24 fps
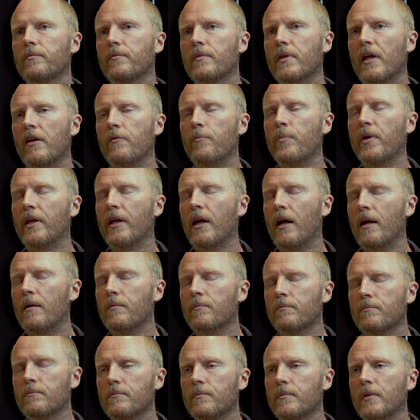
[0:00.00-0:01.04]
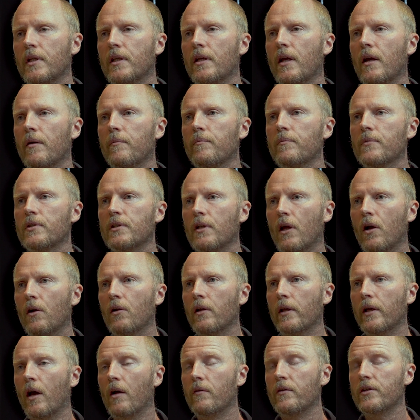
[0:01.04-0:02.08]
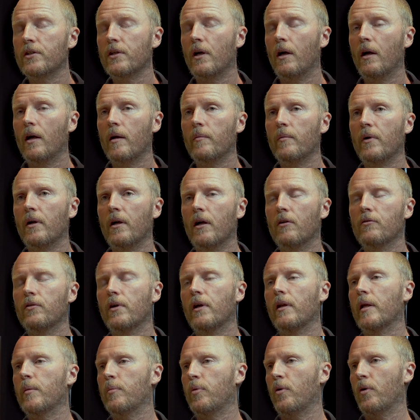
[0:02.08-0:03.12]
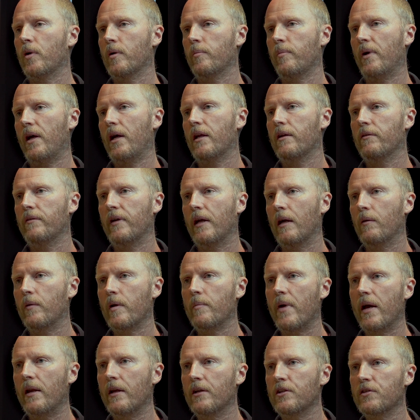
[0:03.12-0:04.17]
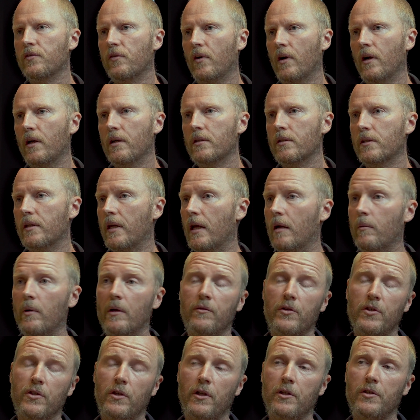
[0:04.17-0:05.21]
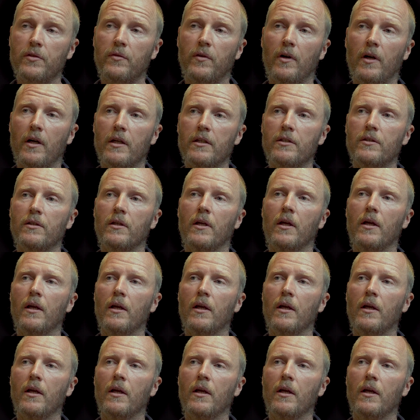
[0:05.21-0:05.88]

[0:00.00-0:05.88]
They've become, slowly over time, a really important part of how we manage fires and how we research fires,